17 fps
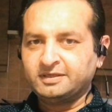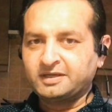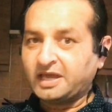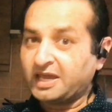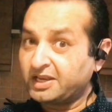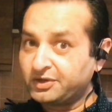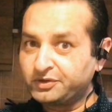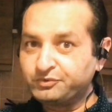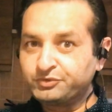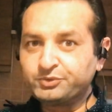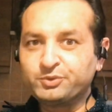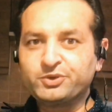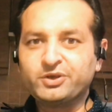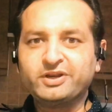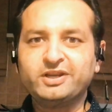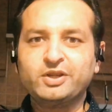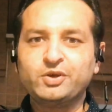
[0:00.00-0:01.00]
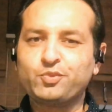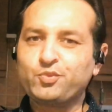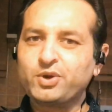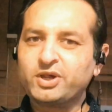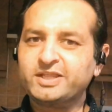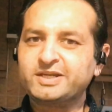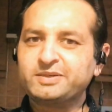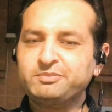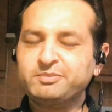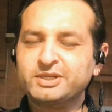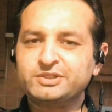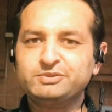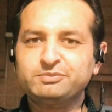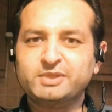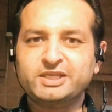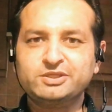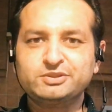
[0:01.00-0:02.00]
Hello everyone, welcome back
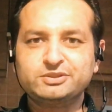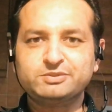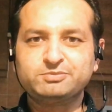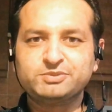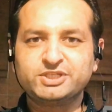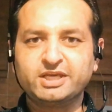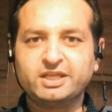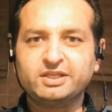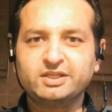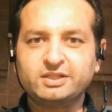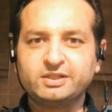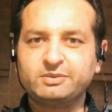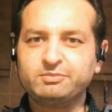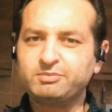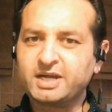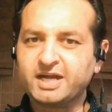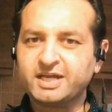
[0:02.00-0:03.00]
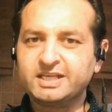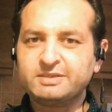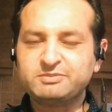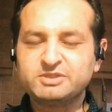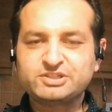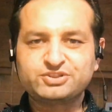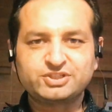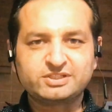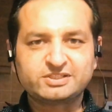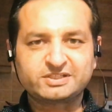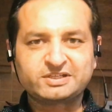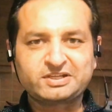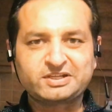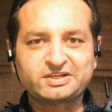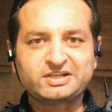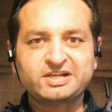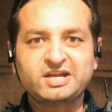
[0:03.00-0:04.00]
to my YouTube channel. My name is Jess
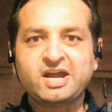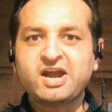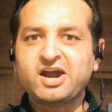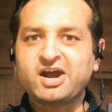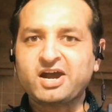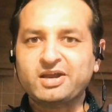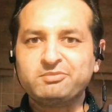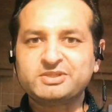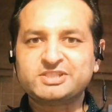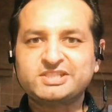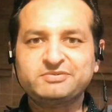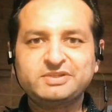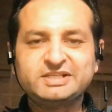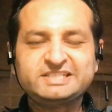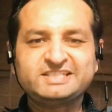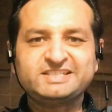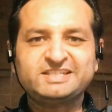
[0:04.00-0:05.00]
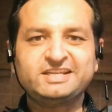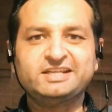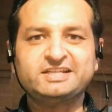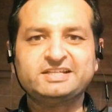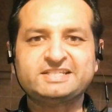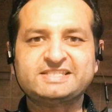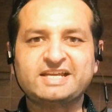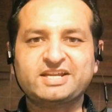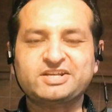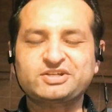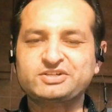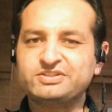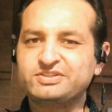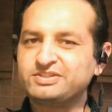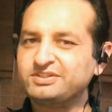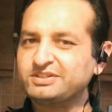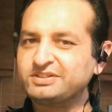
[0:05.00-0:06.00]
Karek. I'm a civil engineering design
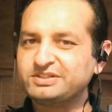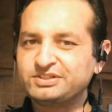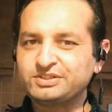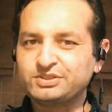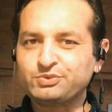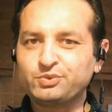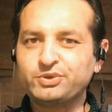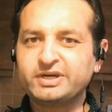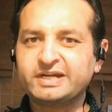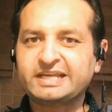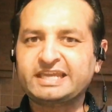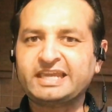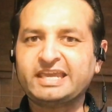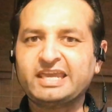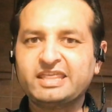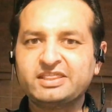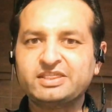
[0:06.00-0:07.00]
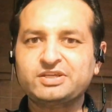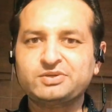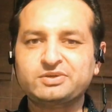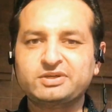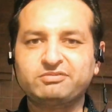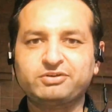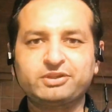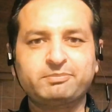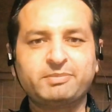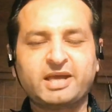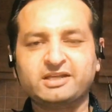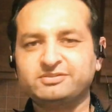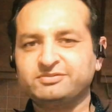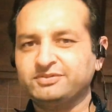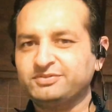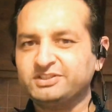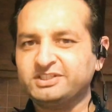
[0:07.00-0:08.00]
consultant working in the UK for the
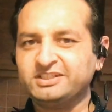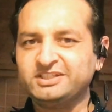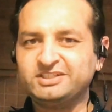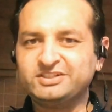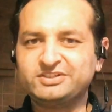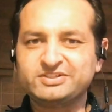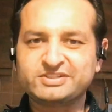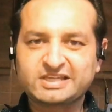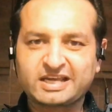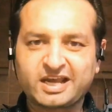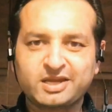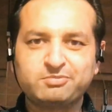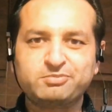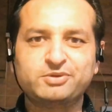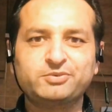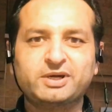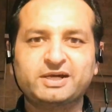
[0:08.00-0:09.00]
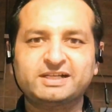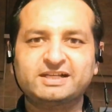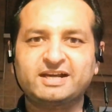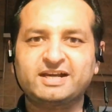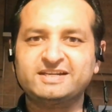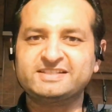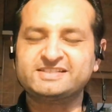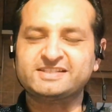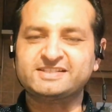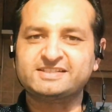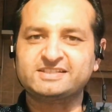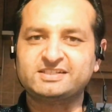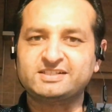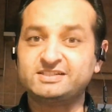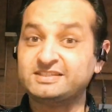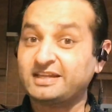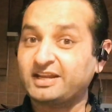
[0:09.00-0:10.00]
past 15 years. I provide guidance,
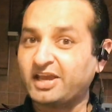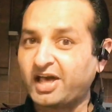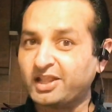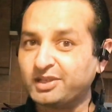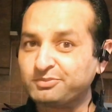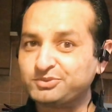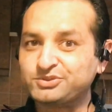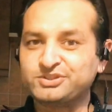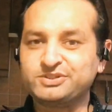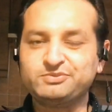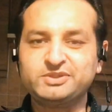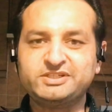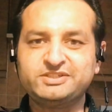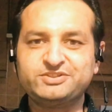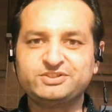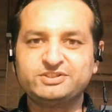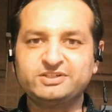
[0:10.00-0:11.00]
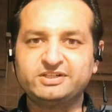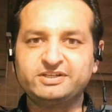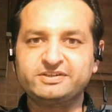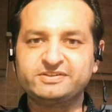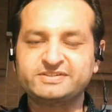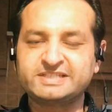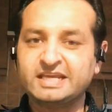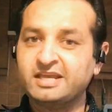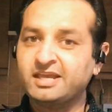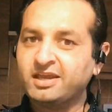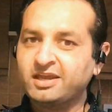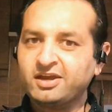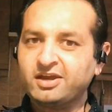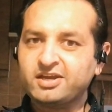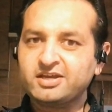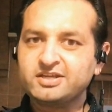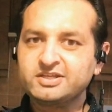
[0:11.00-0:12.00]
assistance and help to civil engineers
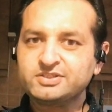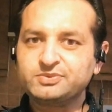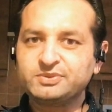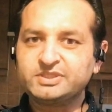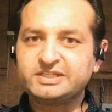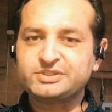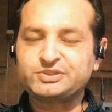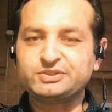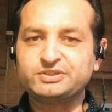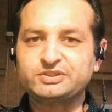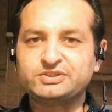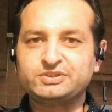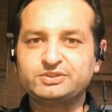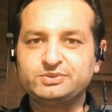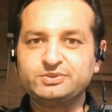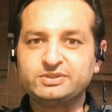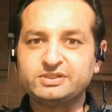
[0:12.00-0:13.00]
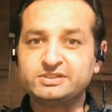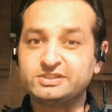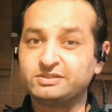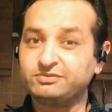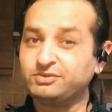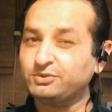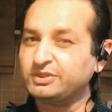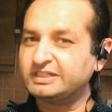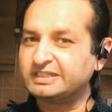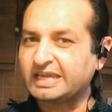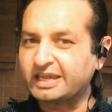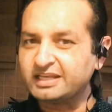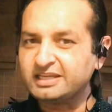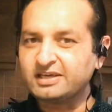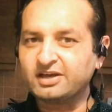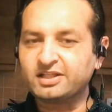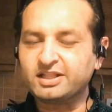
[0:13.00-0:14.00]
as well as to the students. If you need
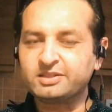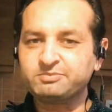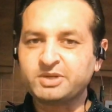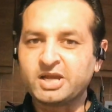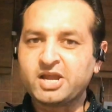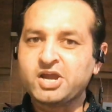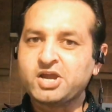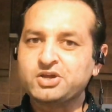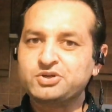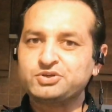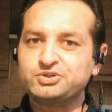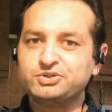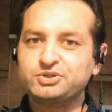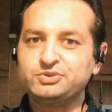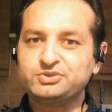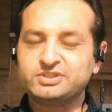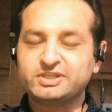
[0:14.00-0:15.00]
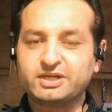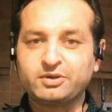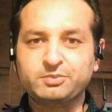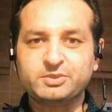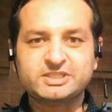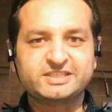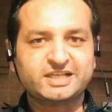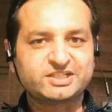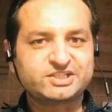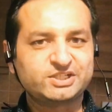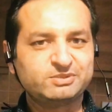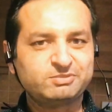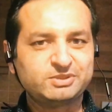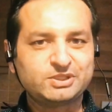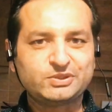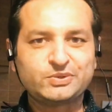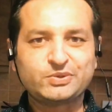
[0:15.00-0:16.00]
any help, do use the comment section
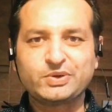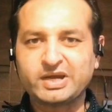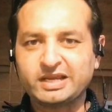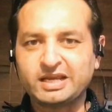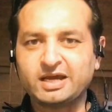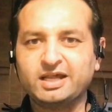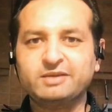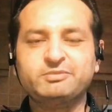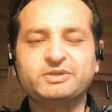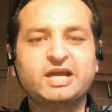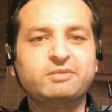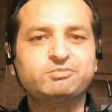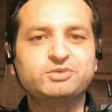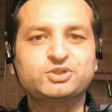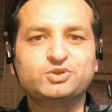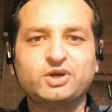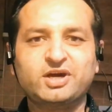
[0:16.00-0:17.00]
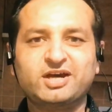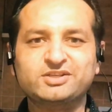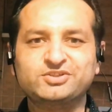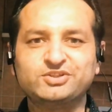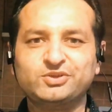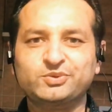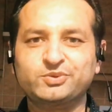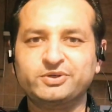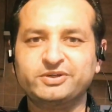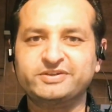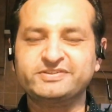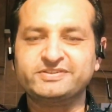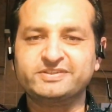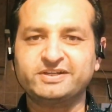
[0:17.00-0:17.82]
below and I'll be happy to answer your queries